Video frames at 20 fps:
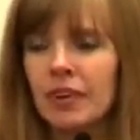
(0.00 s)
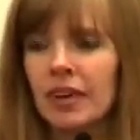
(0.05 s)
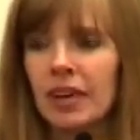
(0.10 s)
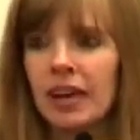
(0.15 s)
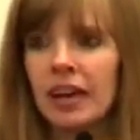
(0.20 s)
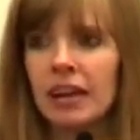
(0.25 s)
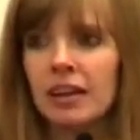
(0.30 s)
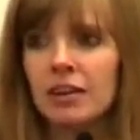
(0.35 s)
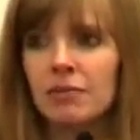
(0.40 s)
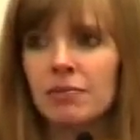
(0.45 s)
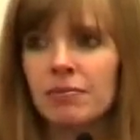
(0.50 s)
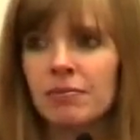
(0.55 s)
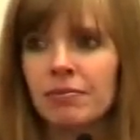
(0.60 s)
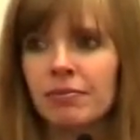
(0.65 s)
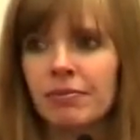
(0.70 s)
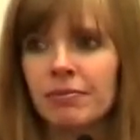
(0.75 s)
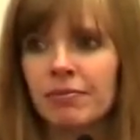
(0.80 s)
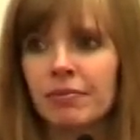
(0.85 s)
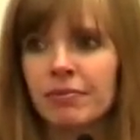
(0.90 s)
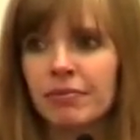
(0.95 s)
Okay?
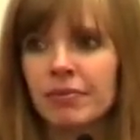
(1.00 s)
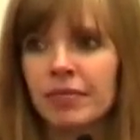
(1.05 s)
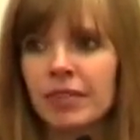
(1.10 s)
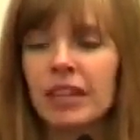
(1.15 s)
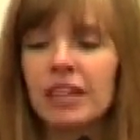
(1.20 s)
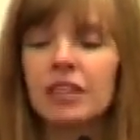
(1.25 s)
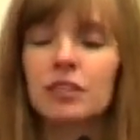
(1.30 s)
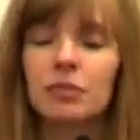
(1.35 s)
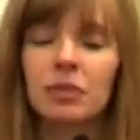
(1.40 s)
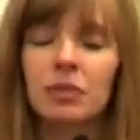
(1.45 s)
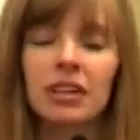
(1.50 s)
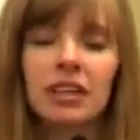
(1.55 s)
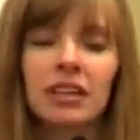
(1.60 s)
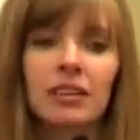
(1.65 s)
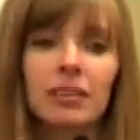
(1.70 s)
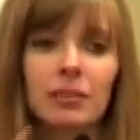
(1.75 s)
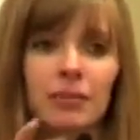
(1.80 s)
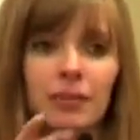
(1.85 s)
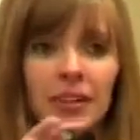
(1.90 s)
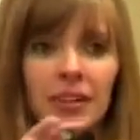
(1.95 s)
That is
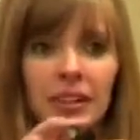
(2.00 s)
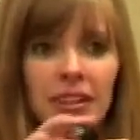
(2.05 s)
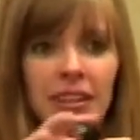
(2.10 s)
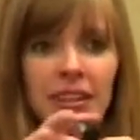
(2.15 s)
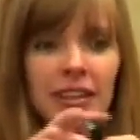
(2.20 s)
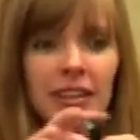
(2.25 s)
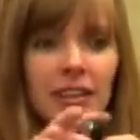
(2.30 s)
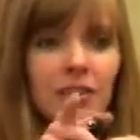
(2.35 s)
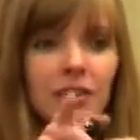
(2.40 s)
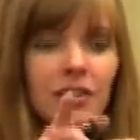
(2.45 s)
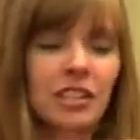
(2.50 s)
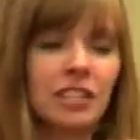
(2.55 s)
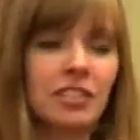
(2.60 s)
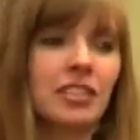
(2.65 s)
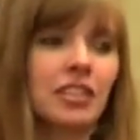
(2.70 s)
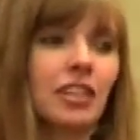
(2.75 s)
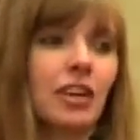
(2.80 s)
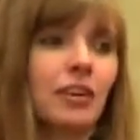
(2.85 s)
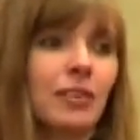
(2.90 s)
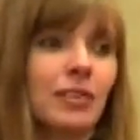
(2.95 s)
one thing
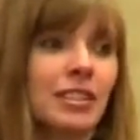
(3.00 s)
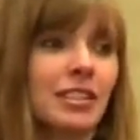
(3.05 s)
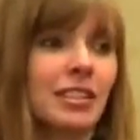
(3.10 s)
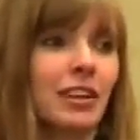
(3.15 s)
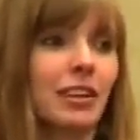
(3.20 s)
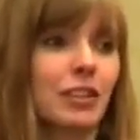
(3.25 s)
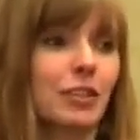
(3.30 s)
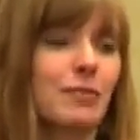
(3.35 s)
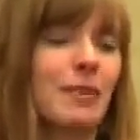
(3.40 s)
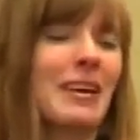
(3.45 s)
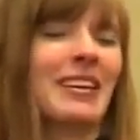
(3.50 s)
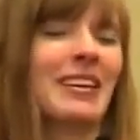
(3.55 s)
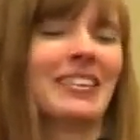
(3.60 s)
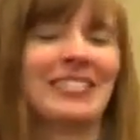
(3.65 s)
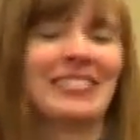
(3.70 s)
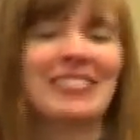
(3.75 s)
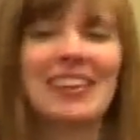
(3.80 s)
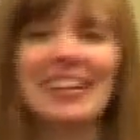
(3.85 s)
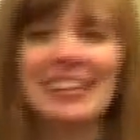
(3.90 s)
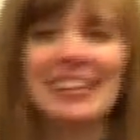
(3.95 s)
Justin always talks about,
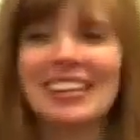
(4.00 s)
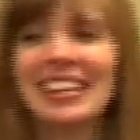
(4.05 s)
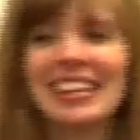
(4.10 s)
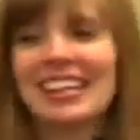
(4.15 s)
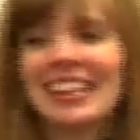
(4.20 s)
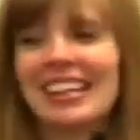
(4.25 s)
right?